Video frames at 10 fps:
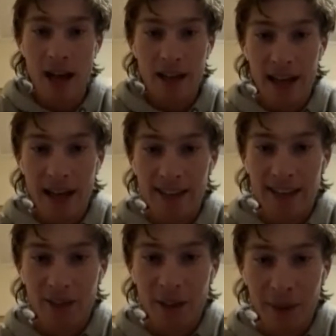yeah, he's
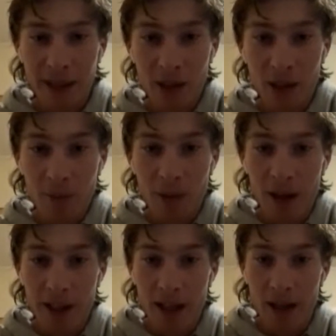definitely been a good
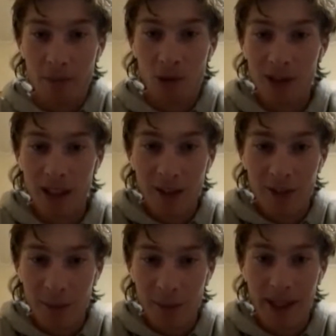bloke. Looks
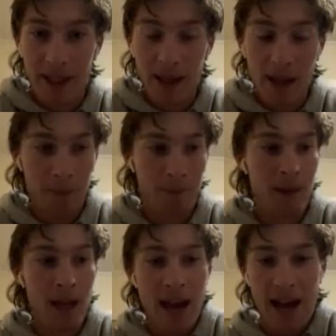after me.
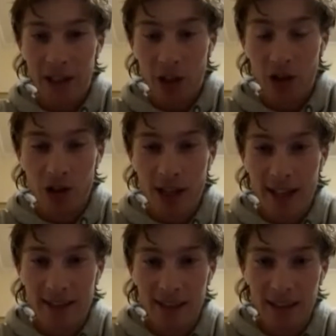And Hugh
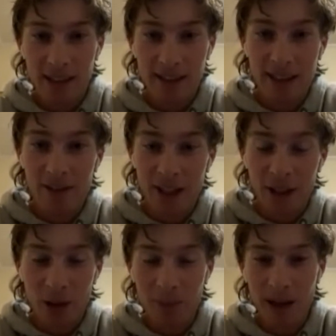Jackson, he's definitely a
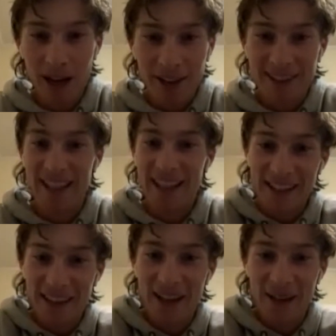good player, isn't
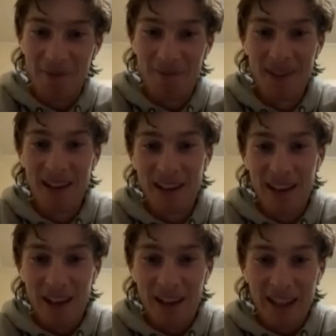he? I
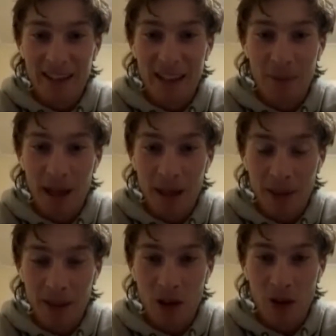guess played a bit
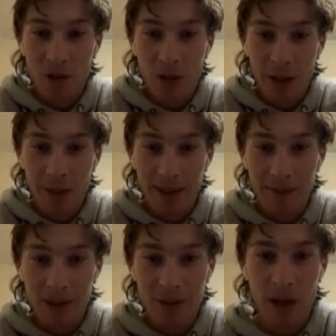of school footy with
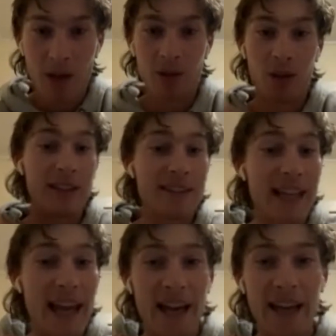him as well. It was good to
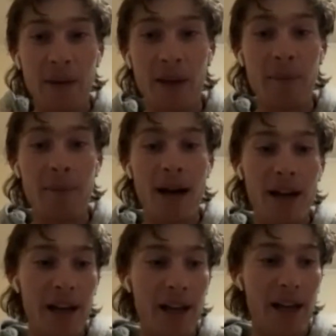see how he went about
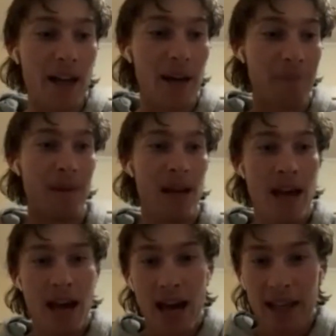it.
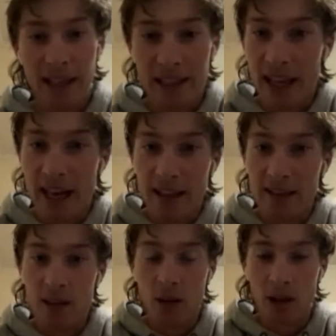And then there's
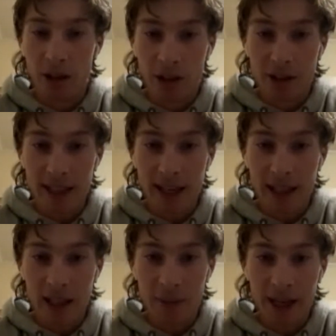still a lot of good talent
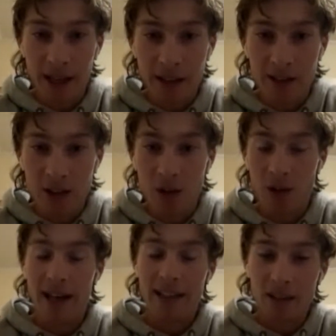coming out of the school,
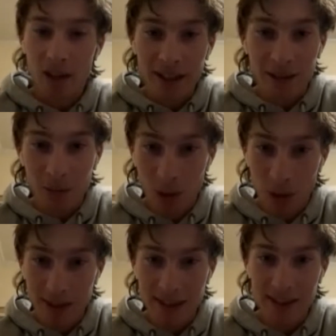like Tyson
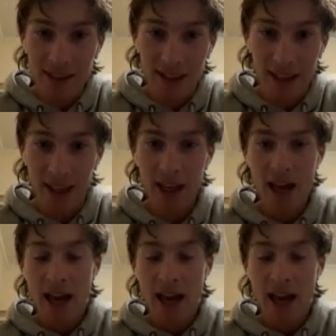Walls this year.